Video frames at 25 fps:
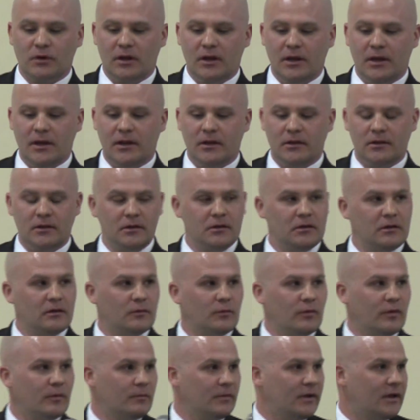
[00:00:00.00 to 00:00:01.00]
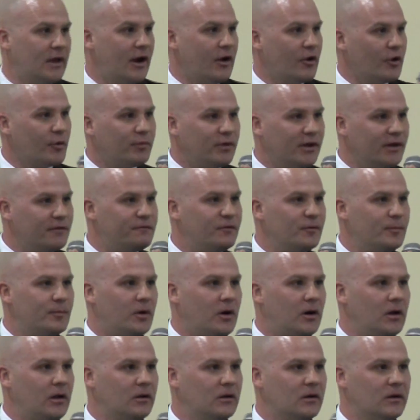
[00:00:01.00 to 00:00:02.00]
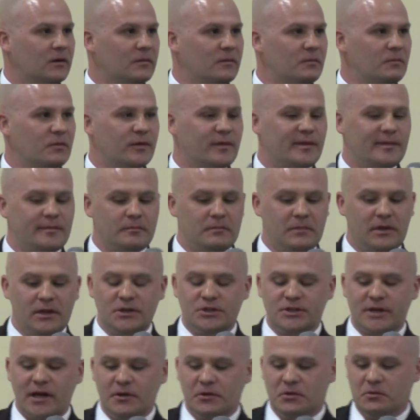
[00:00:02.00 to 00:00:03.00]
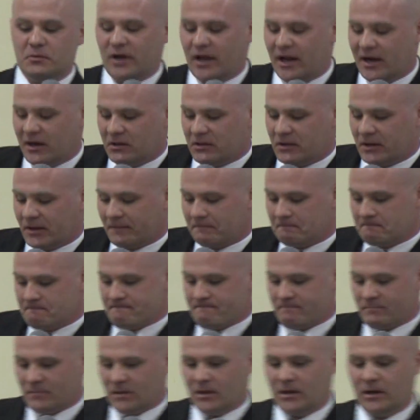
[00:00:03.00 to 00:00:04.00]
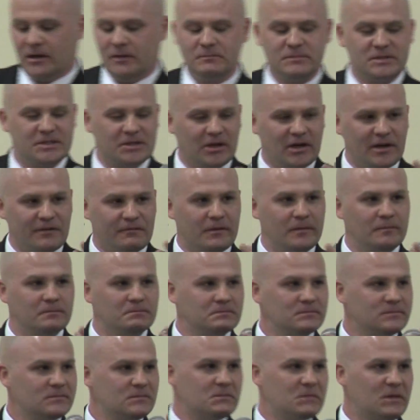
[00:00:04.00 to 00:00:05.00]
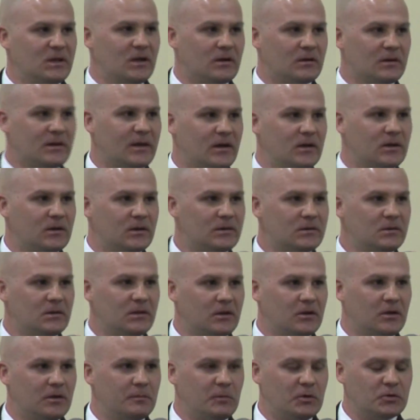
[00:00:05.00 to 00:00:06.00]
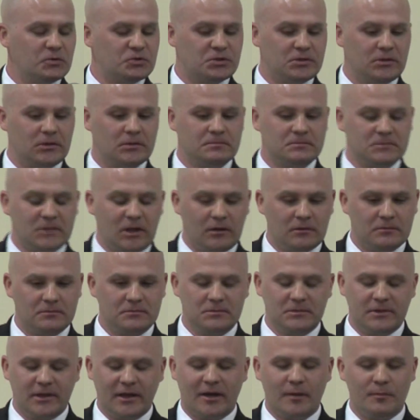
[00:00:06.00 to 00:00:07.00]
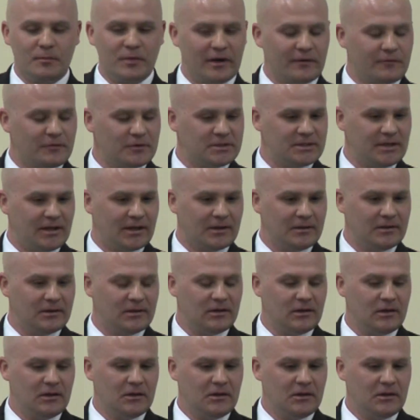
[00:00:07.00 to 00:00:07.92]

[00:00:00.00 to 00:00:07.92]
and Eric playing football, or me and Chad doing anything. Sorry if I'm, getting a little emotional. I'll take a break for a second.